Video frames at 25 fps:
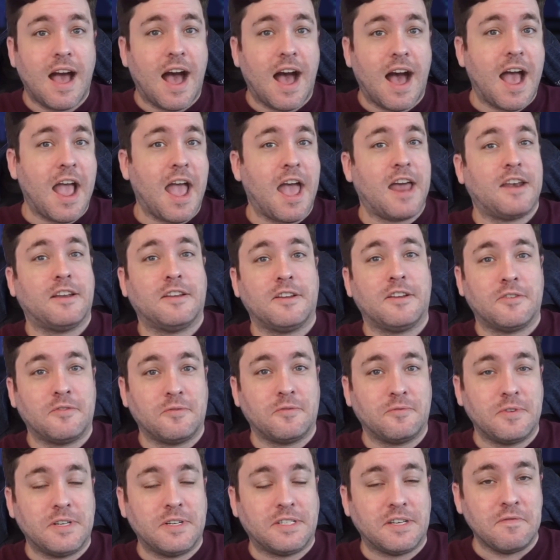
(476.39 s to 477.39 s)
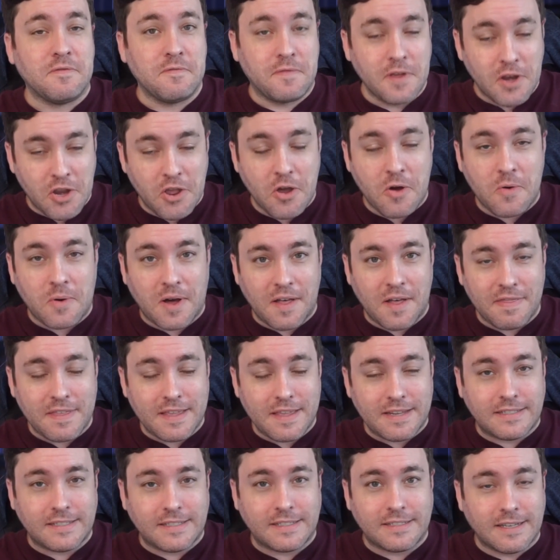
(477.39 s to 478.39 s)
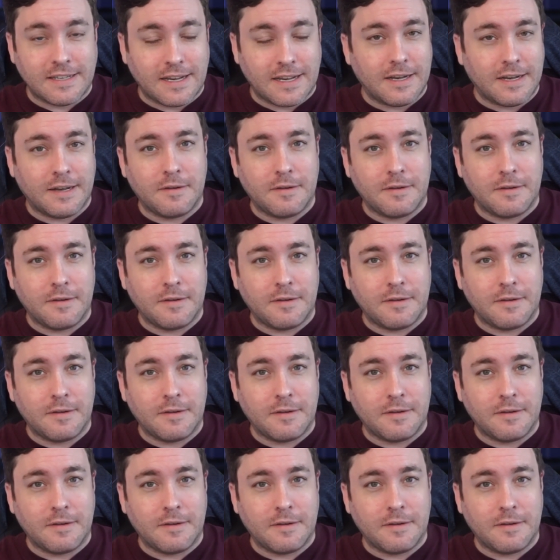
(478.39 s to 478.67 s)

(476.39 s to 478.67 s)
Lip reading: I had a recent video on this,